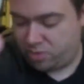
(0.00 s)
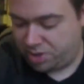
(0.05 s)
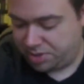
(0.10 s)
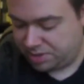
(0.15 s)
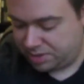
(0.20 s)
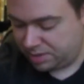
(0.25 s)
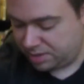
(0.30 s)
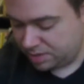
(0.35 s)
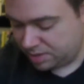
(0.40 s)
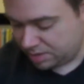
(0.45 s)

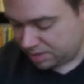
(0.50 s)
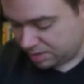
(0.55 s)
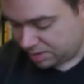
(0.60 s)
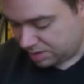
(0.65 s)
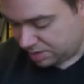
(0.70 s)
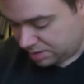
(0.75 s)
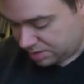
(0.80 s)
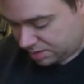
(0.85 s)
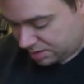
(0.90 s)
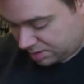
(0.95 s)
reason.
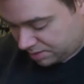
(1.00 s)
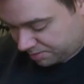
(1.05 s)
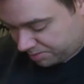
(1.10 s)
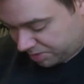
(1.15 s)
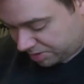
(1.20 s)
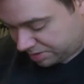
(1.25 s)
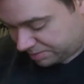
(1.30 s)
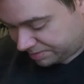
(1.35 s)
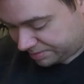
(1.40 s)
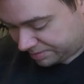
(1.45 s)

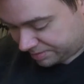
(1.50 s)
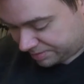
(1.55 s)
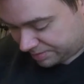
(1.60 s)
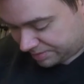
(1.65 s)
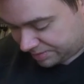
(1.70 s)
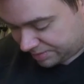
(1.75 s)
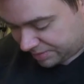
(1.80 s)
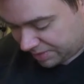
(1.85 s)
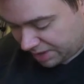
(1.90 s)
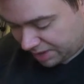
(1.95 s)
But
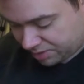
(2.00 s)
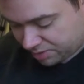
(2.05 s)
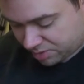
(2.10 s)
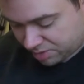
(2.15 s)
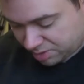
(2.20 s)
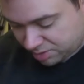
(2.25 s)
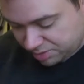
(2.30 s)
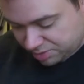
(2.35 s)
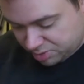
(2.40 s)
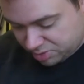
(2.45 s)
yeah,
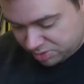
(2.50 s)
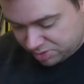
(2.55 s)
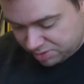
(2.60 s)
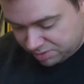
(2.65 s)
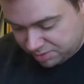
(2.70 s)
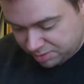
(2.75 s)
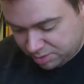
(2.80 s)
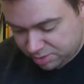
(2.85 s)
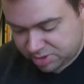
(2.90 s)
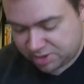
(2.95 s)
there's
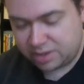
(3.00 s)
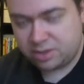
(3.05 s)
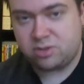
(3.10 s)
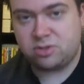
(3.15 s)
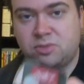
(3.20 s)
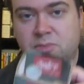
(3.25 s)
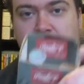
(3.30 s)
looks like there's